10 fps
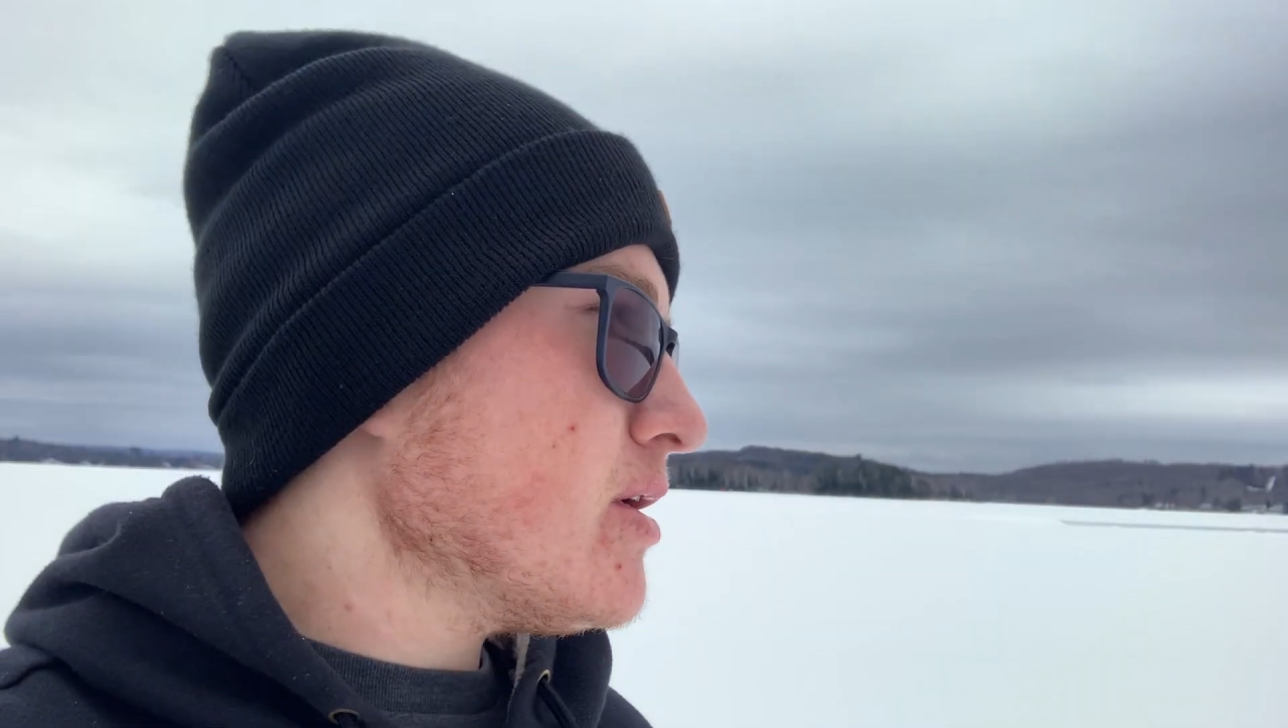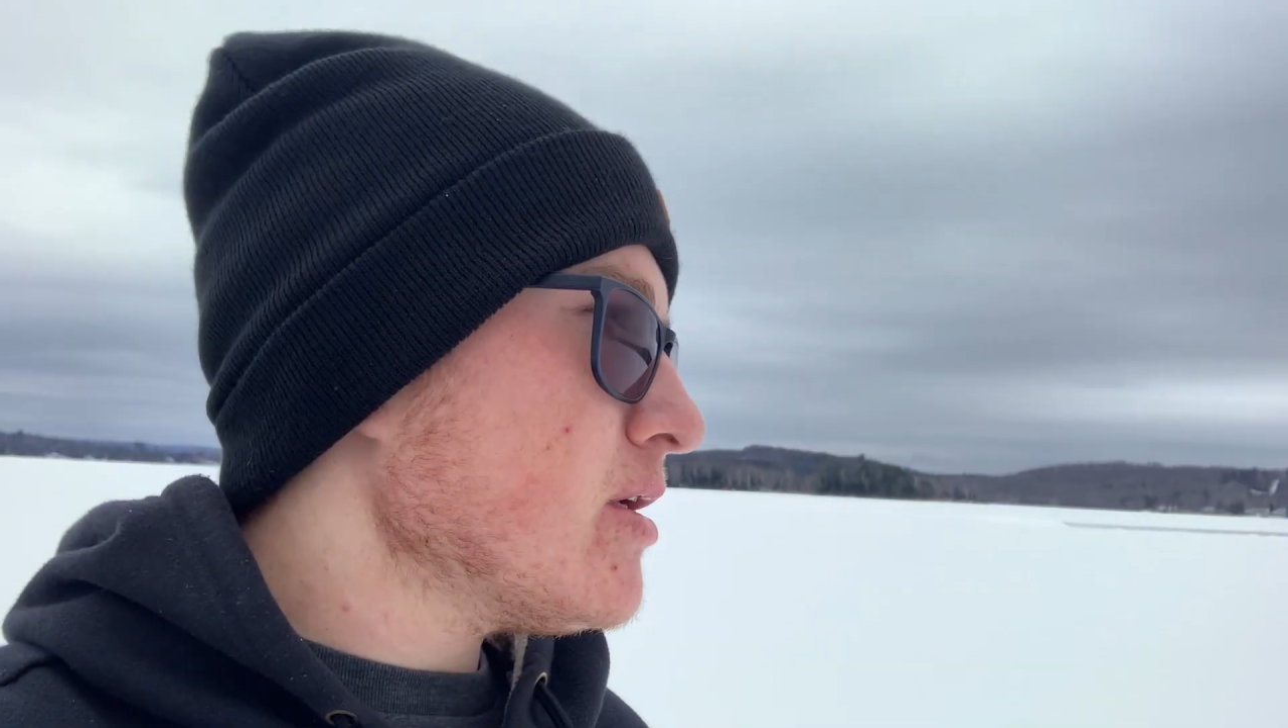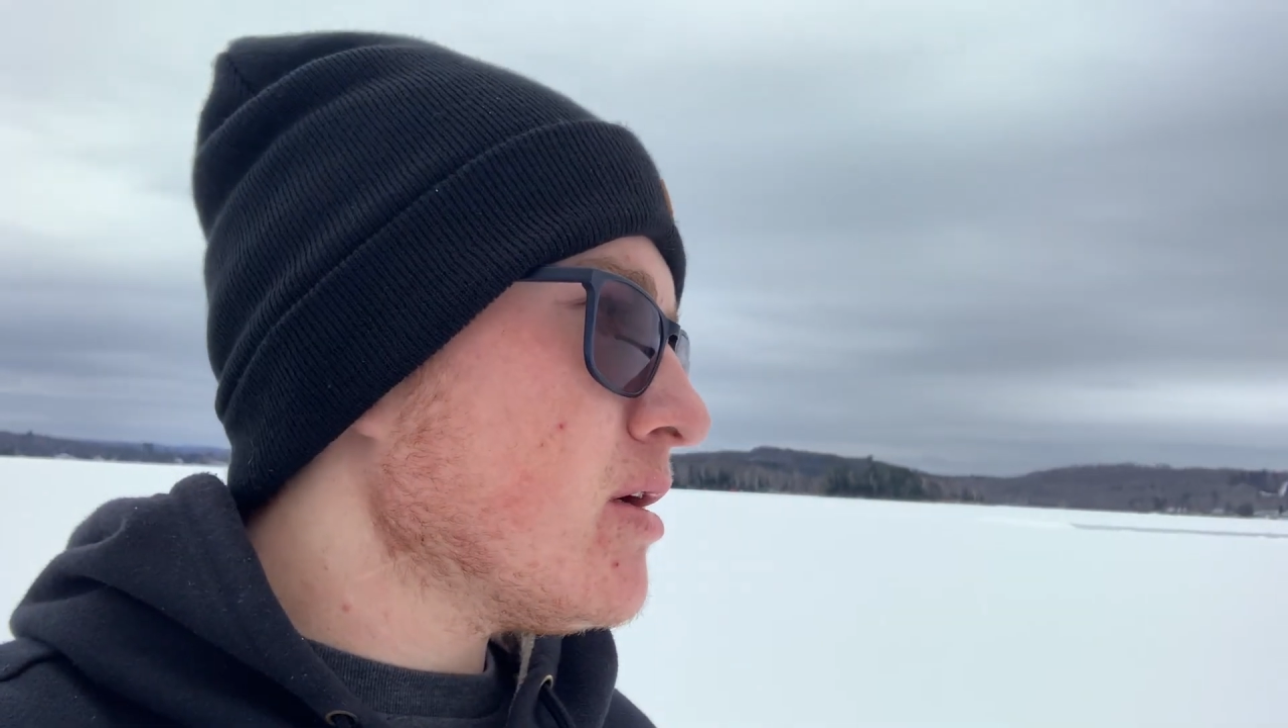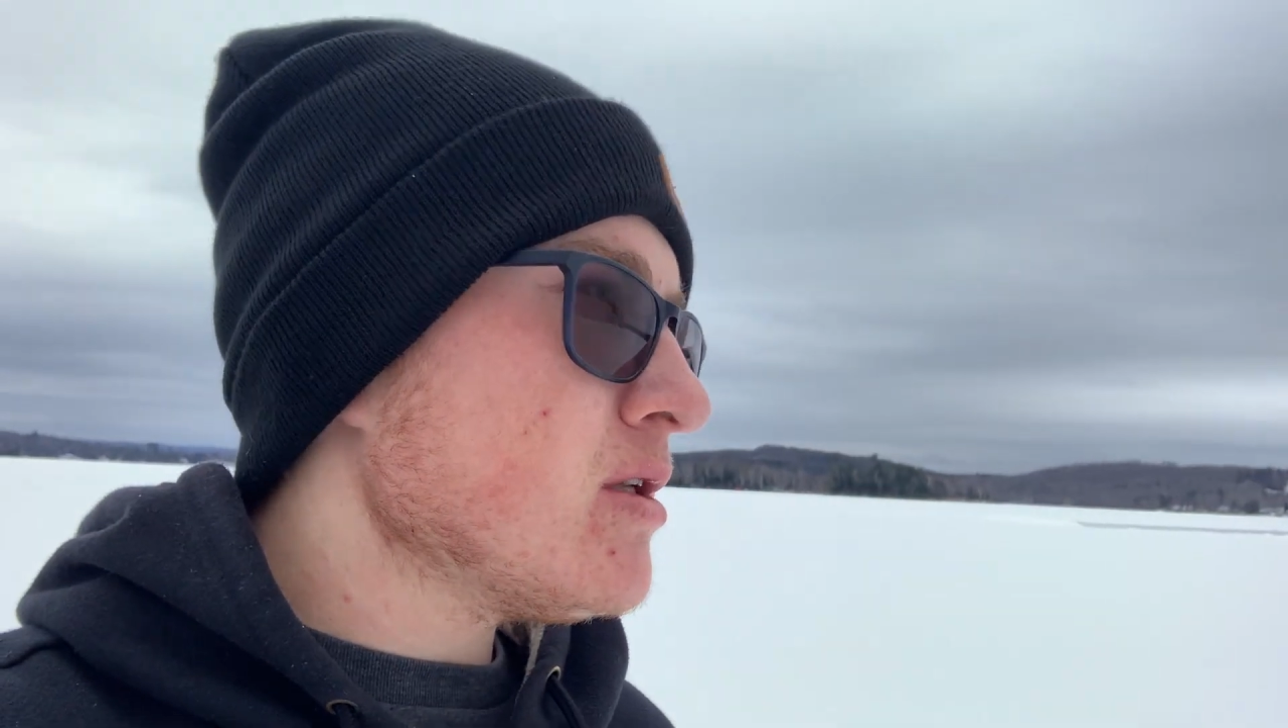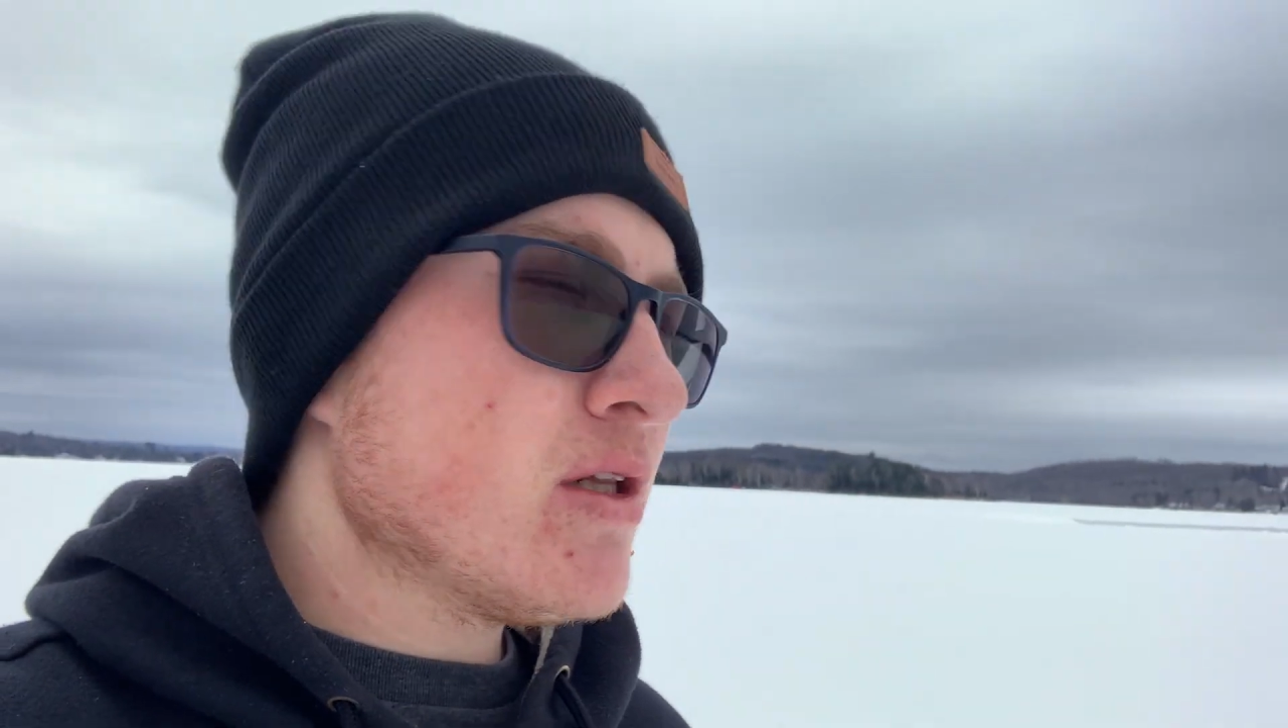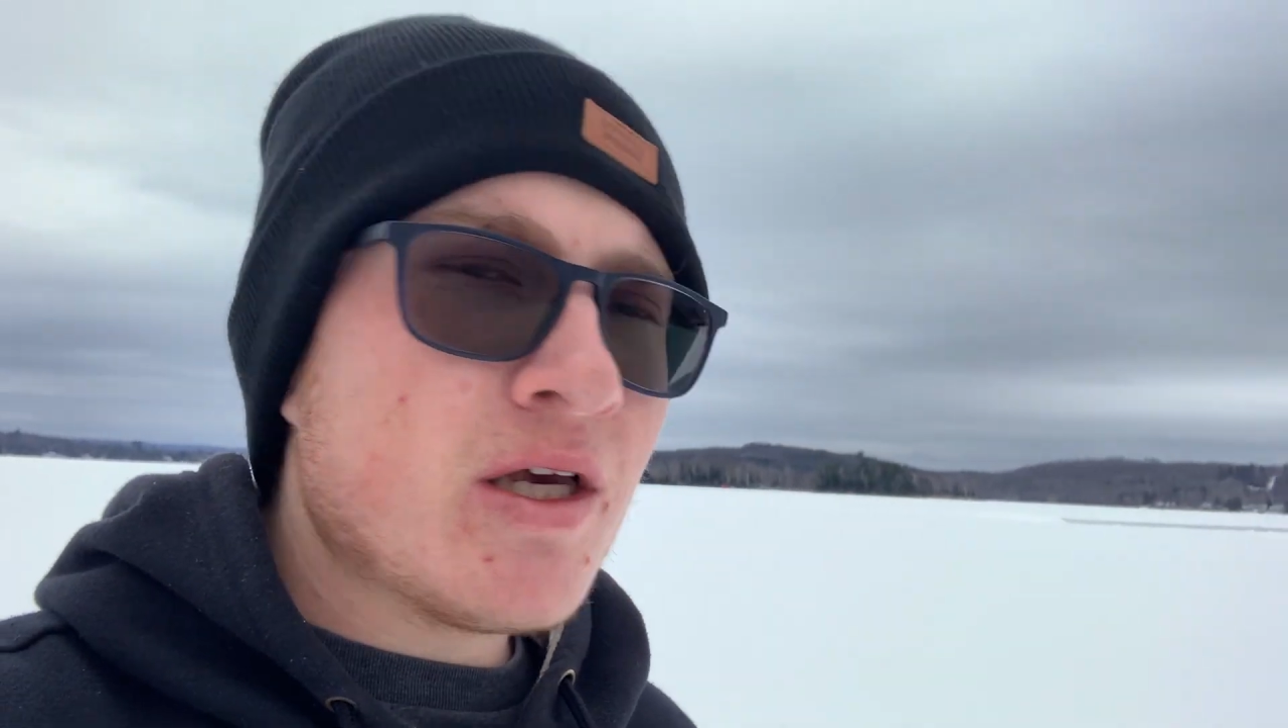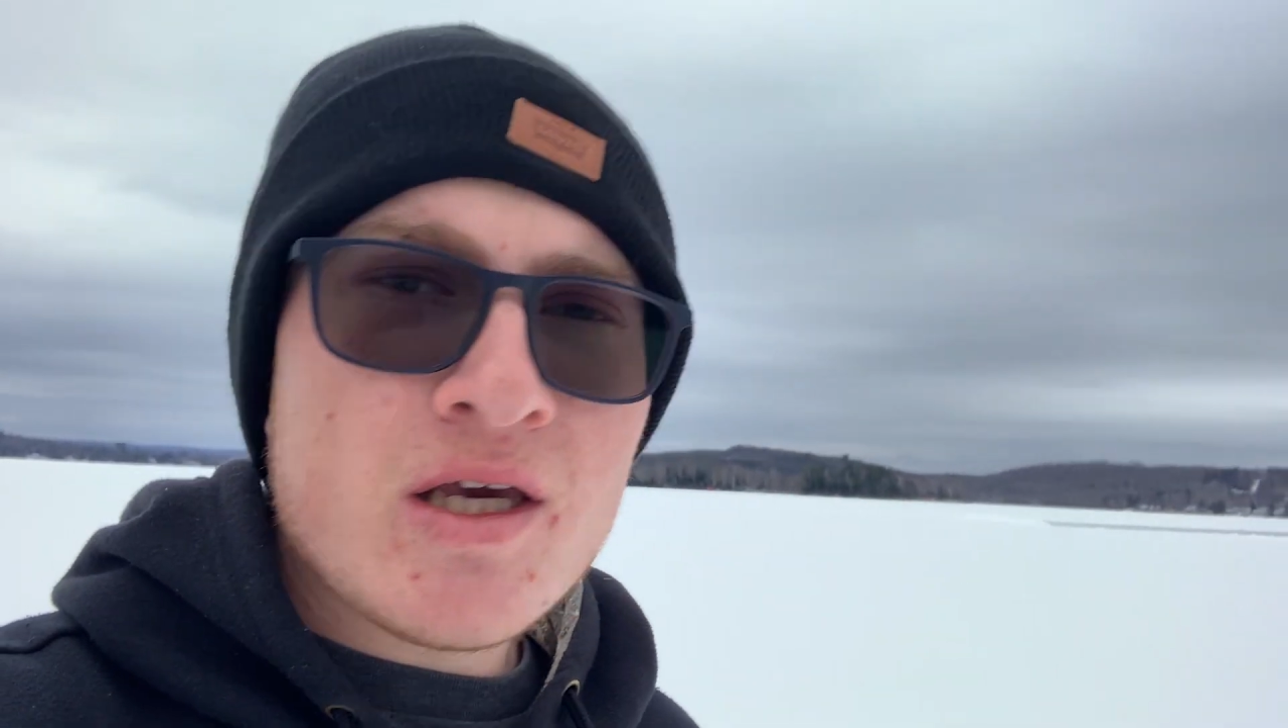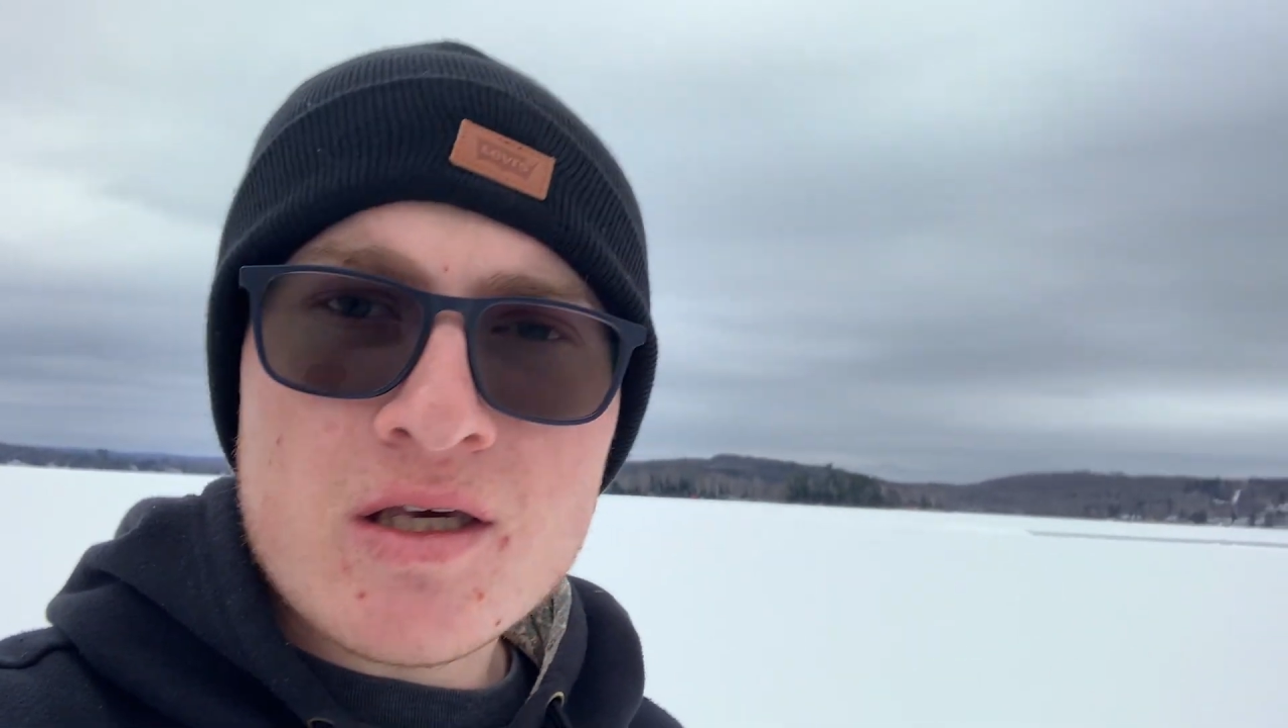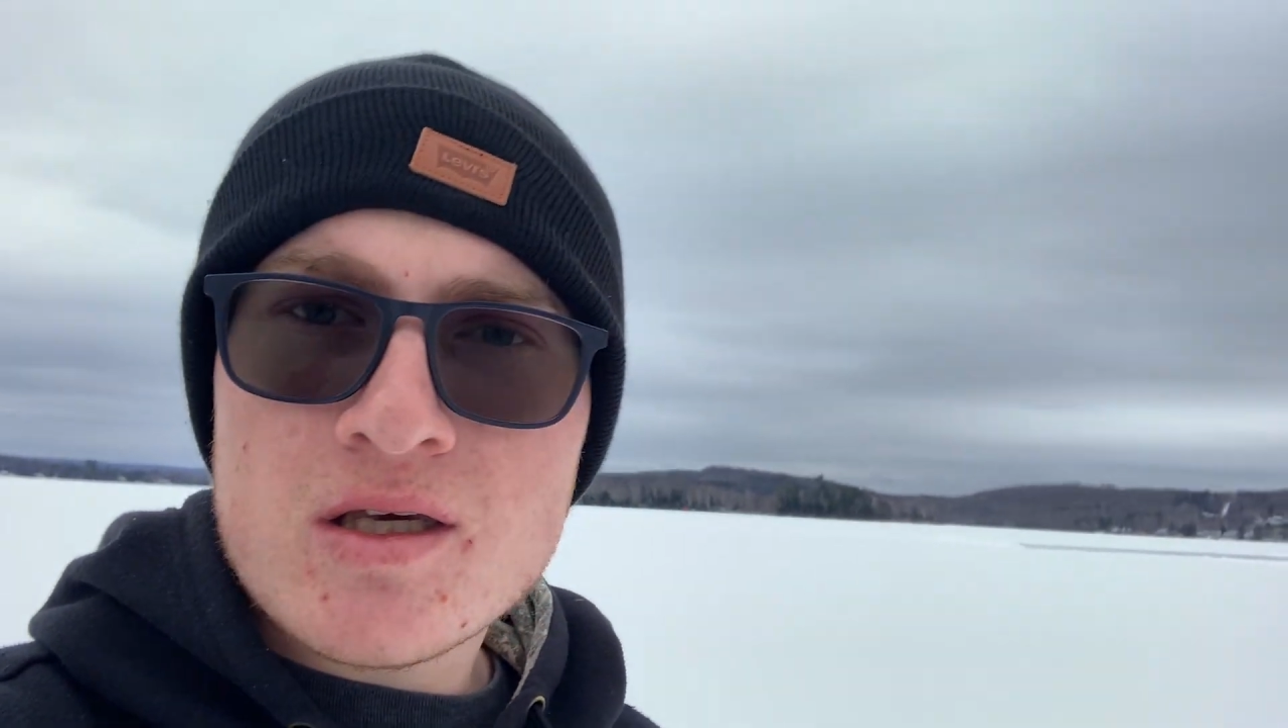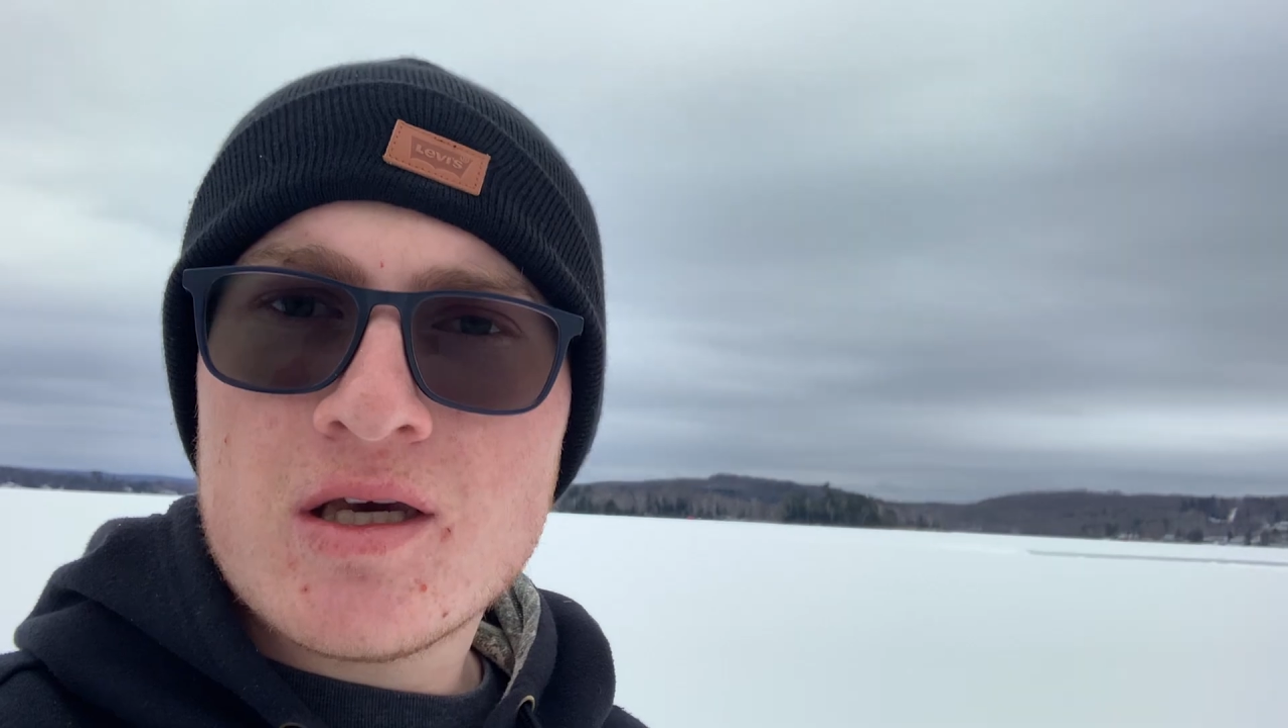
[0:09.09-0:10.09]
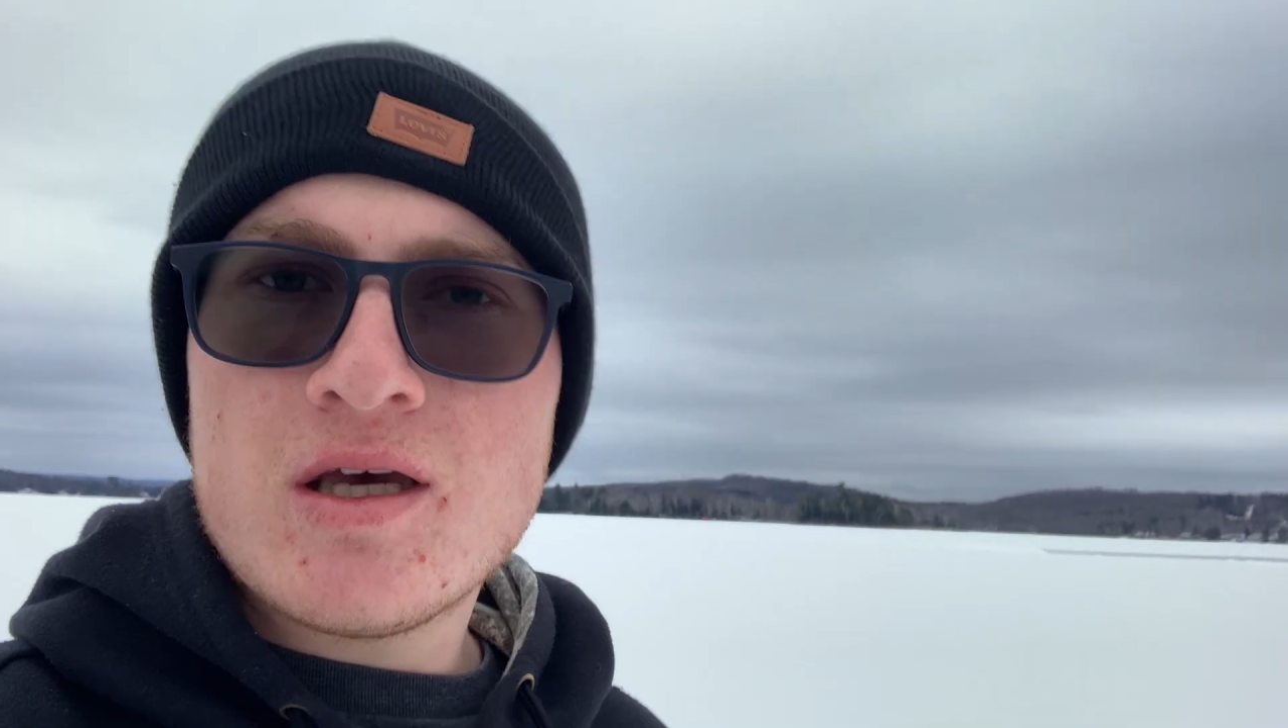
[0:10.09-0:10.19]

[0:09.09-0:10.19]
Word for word: here on the lake